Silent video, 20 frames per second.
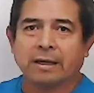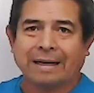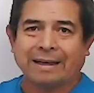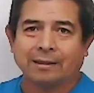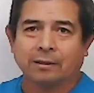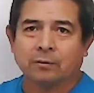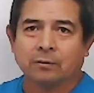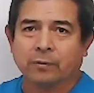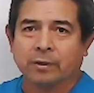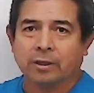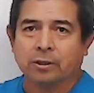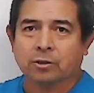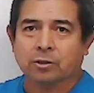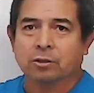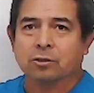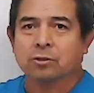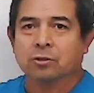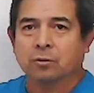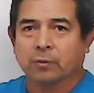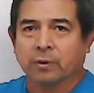Allen
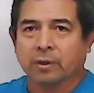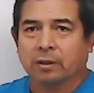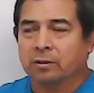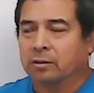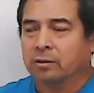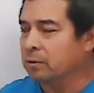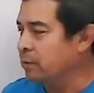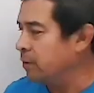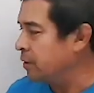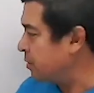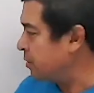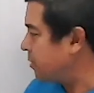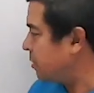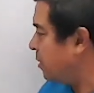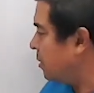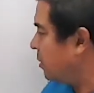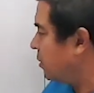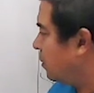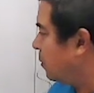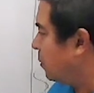wrench so we can do this.
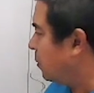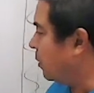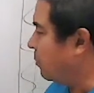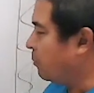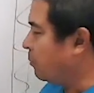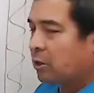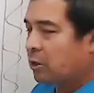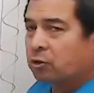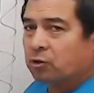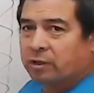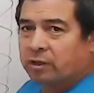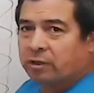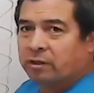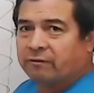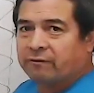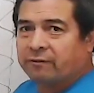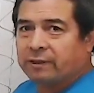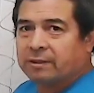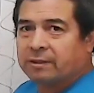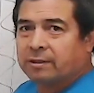We make sure that
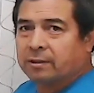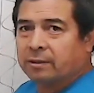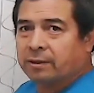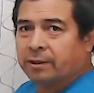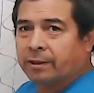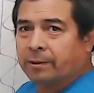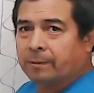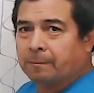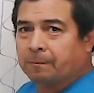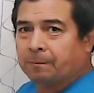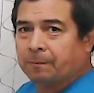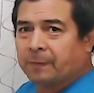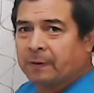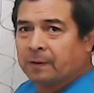it fits in there.